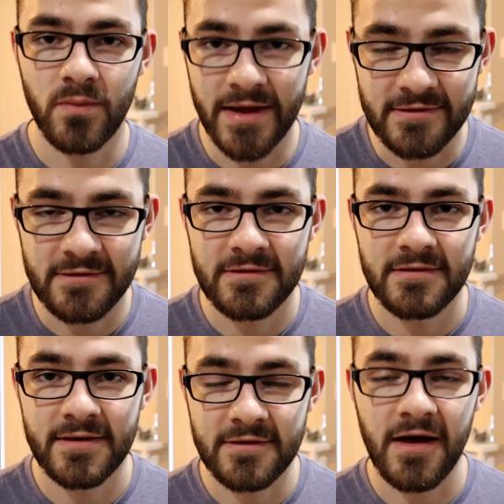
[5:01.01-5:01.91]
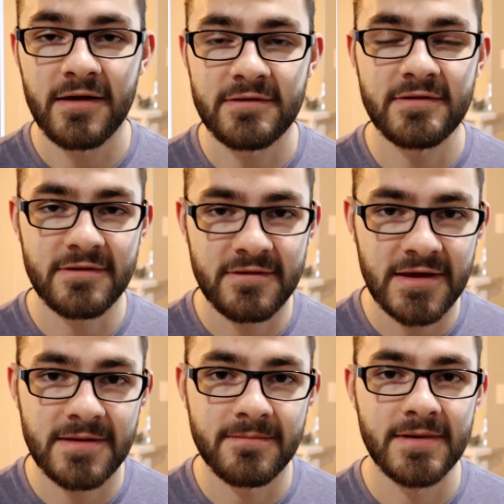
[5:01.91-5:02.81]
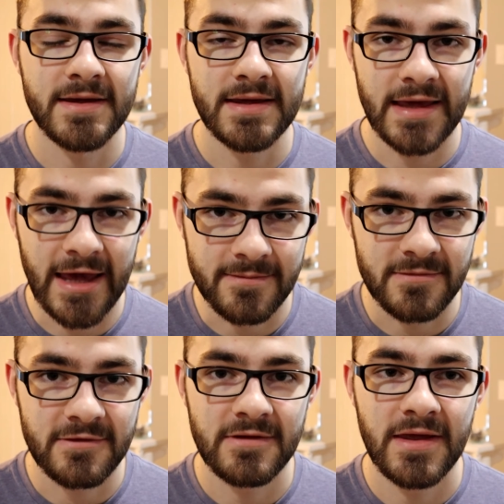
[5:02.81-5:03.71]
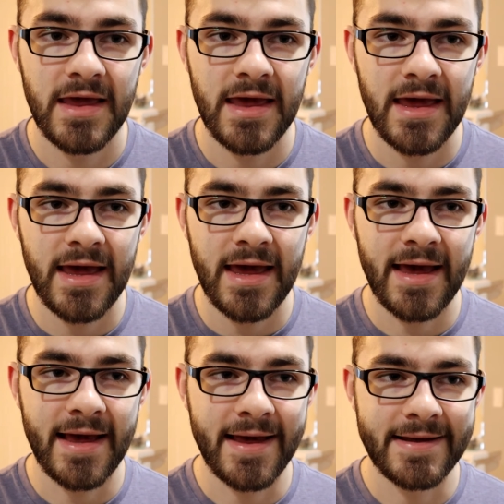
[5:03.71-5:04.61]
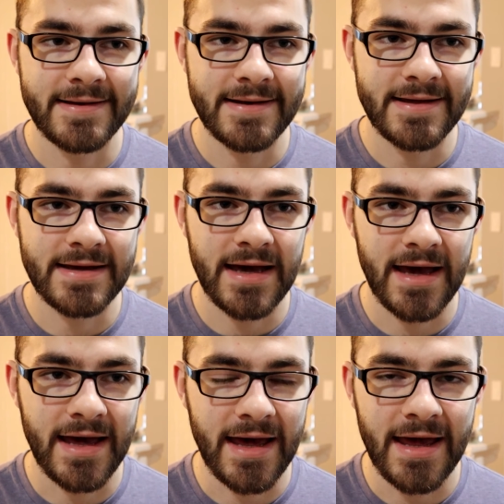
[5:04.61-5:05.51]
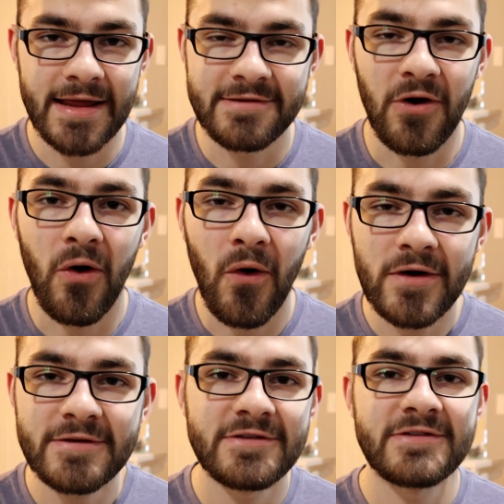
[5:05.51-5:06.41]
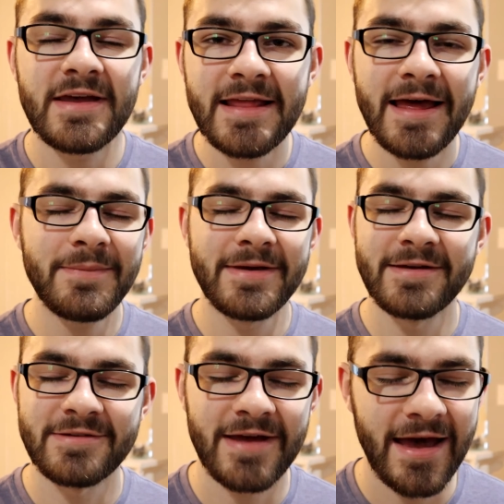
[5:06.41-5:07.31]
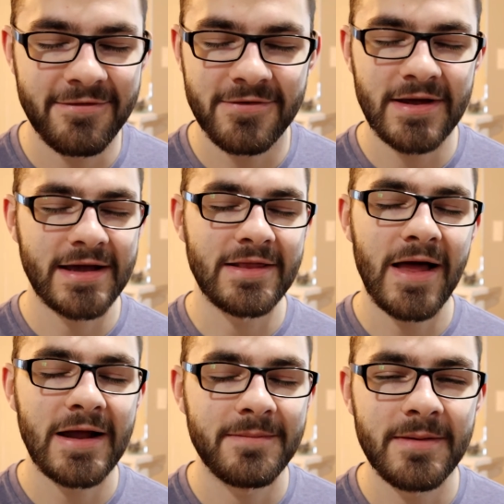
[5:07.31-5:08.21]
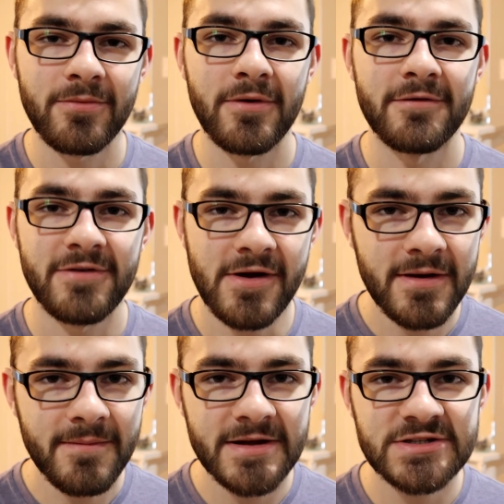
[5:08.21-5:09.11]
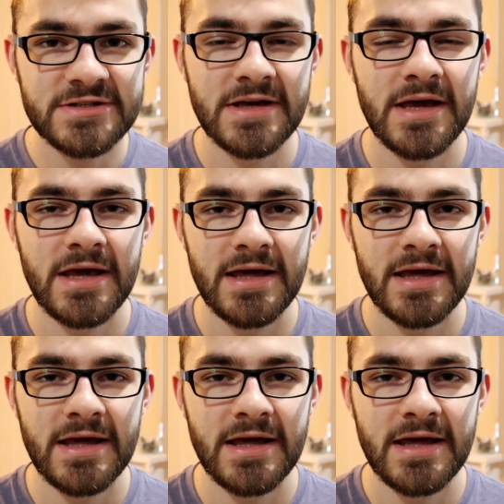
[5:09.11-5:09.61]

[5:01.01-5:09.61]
wins, has costed this team games. And it's hard to say that because I feel like a lot of people are very much,